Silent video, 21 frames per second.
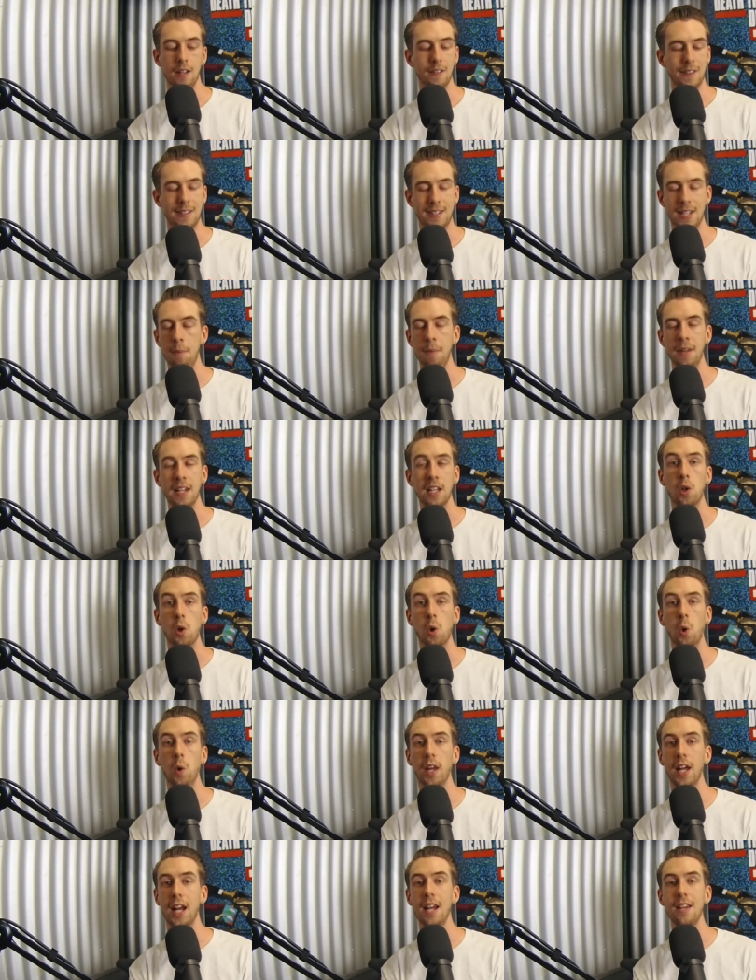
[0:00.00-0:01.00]
something
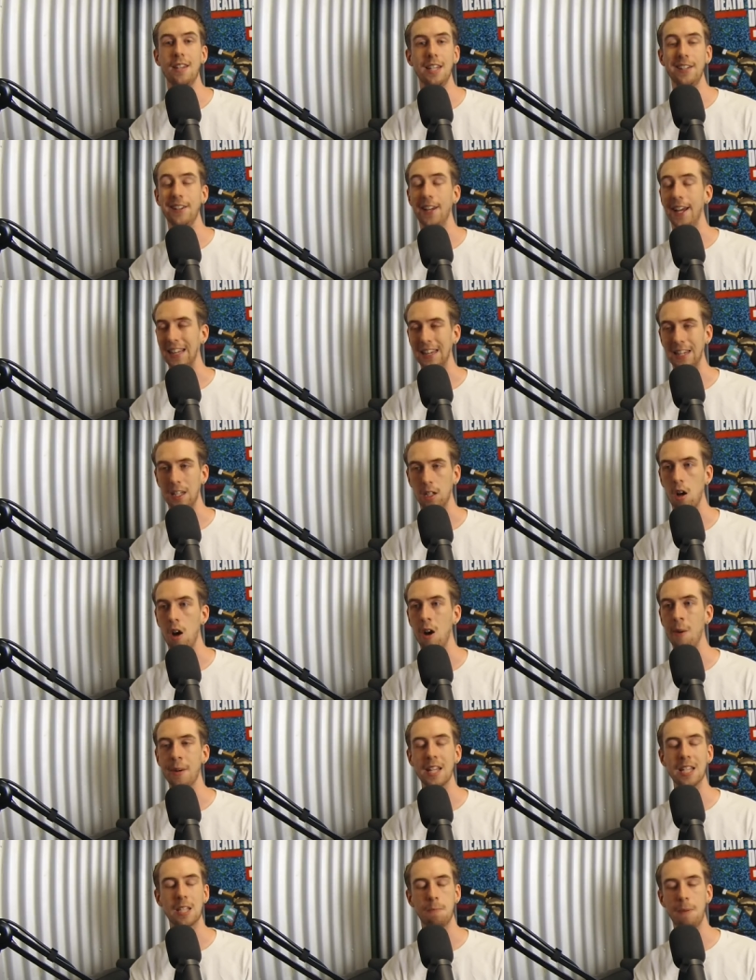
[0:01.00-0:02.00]
cool that I did, like the
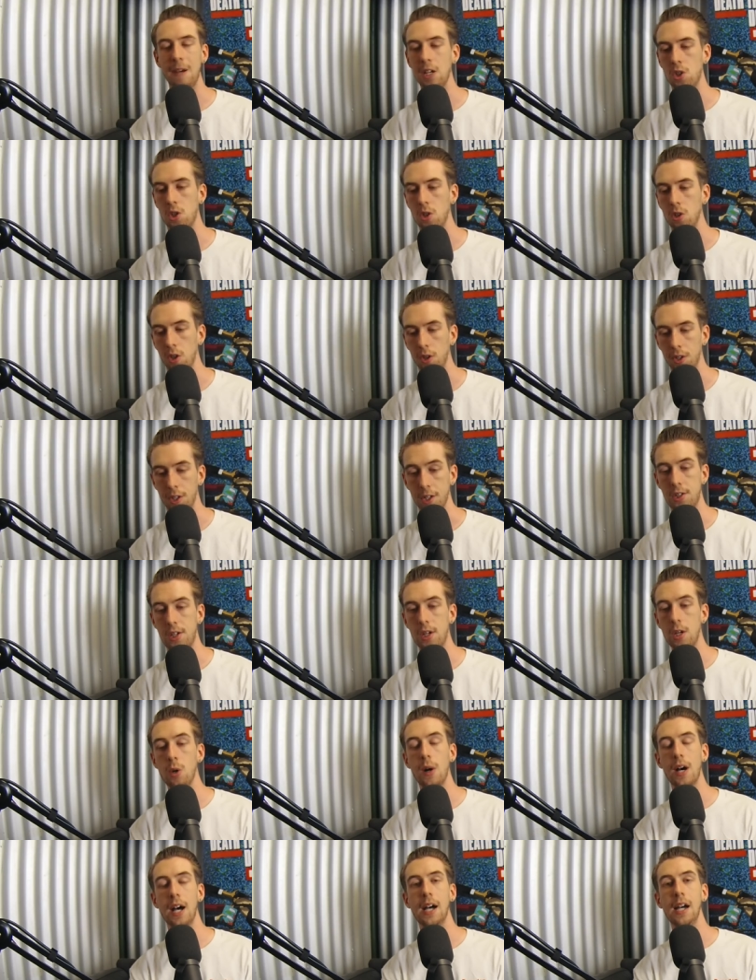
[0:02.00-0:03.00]
comedy special or the
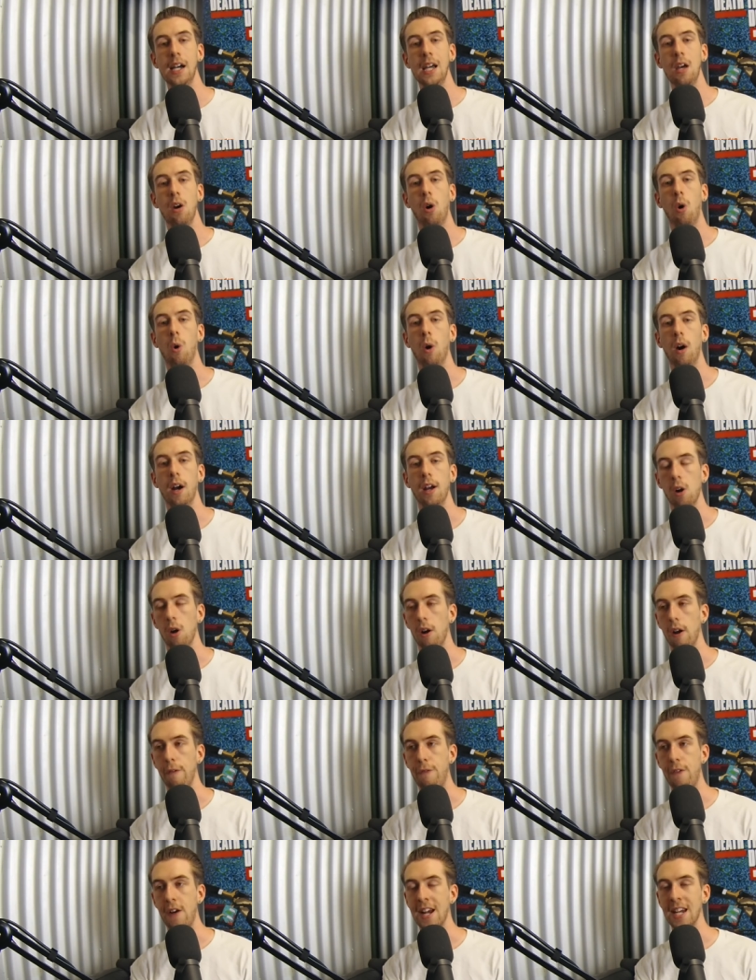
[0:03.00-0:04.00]
tour or, or
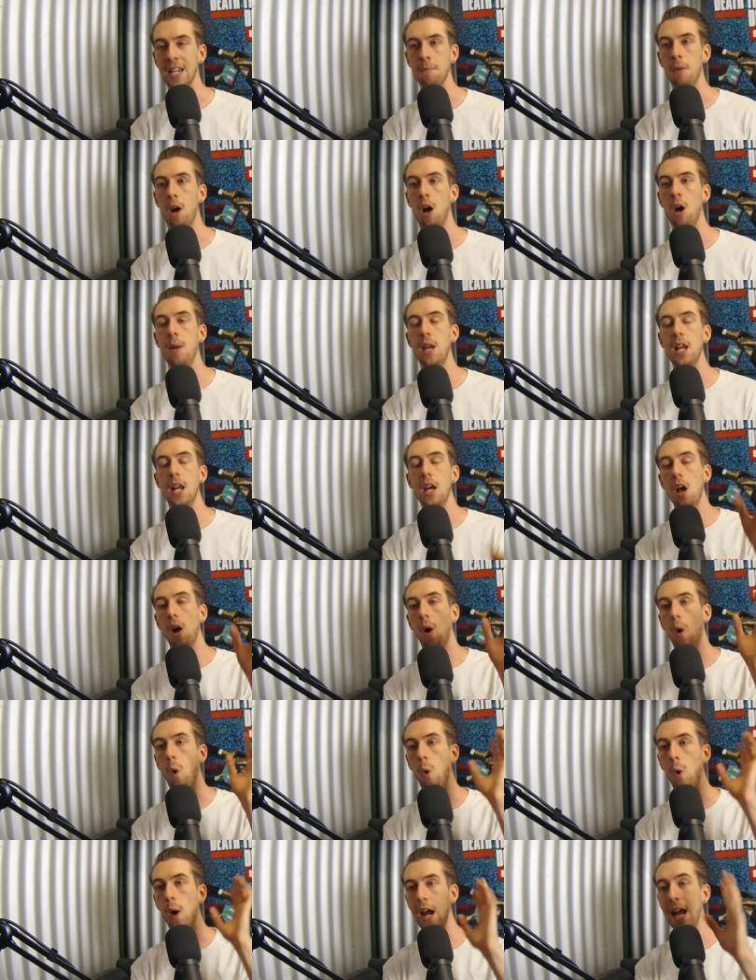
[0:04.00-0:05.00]
a funny moment
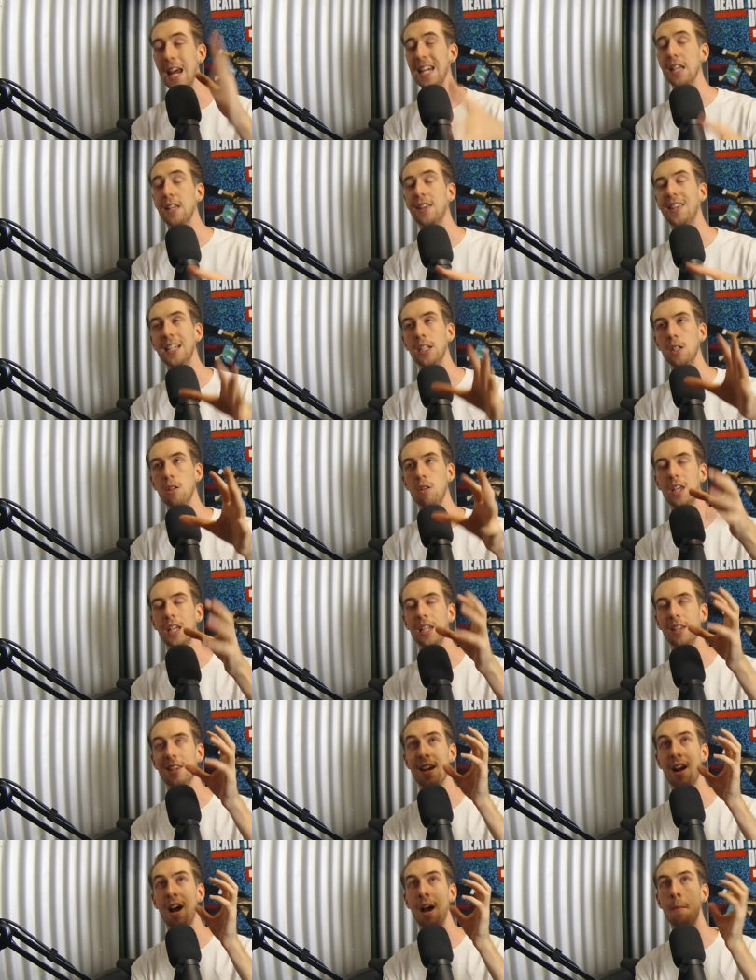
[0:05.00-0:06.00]
or anything you
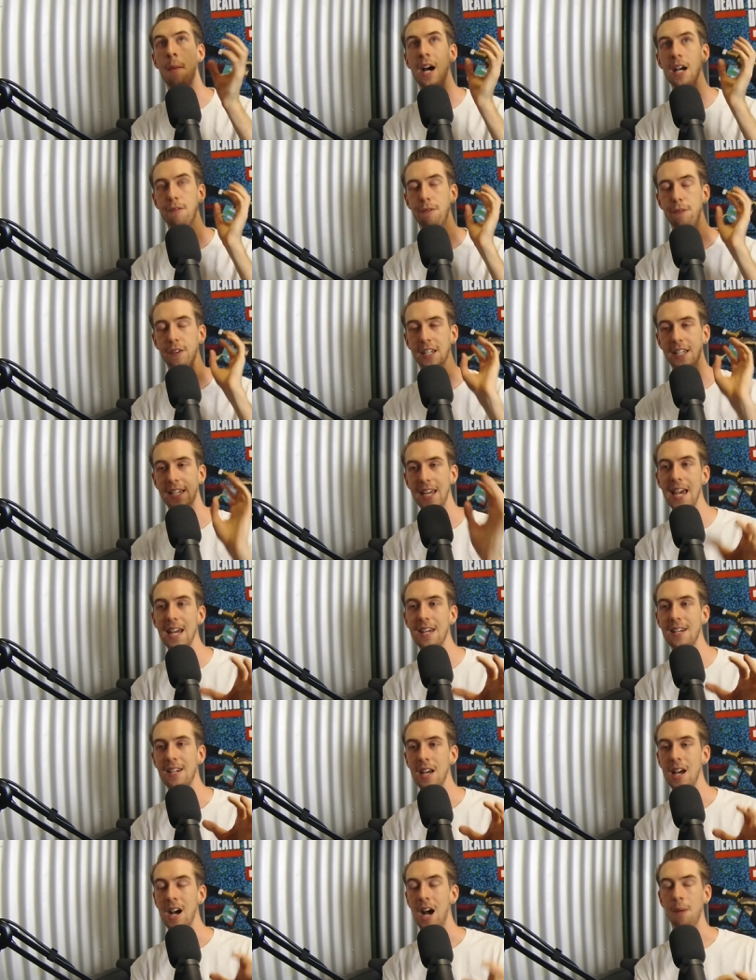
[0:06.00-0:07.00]
think that I might
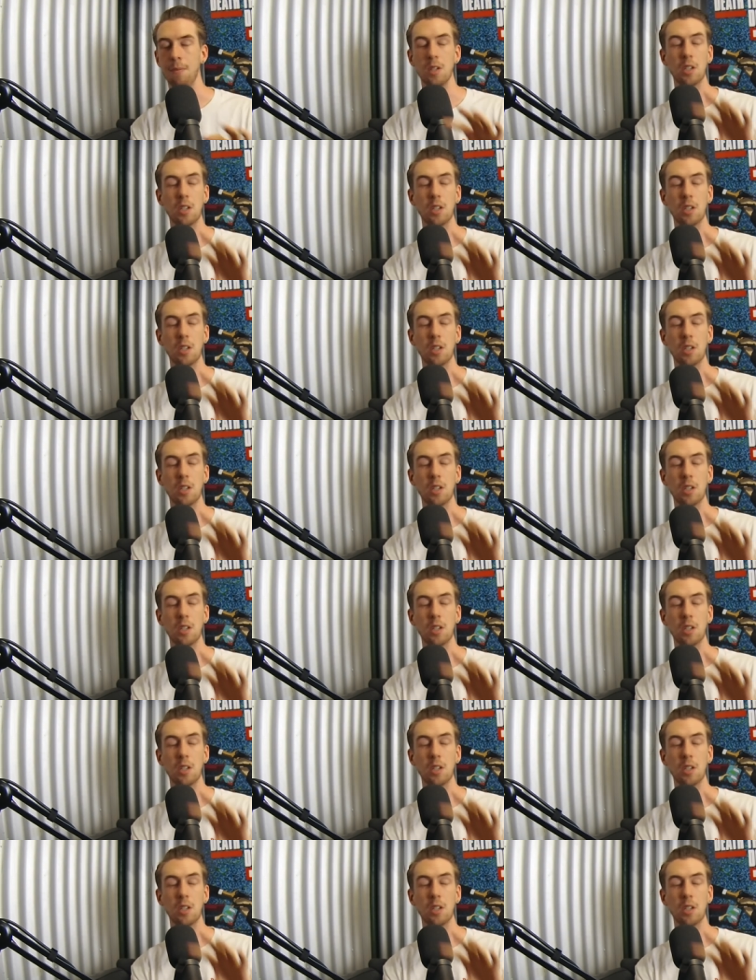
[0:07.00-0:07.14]
forget. I'm